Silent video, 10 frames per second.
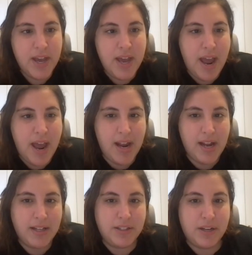and
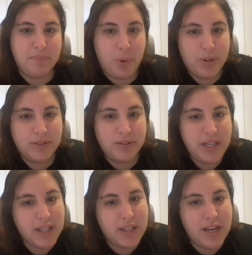importantly,
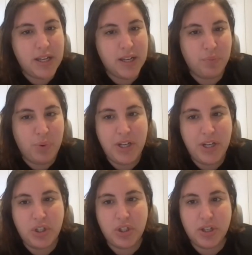they can reach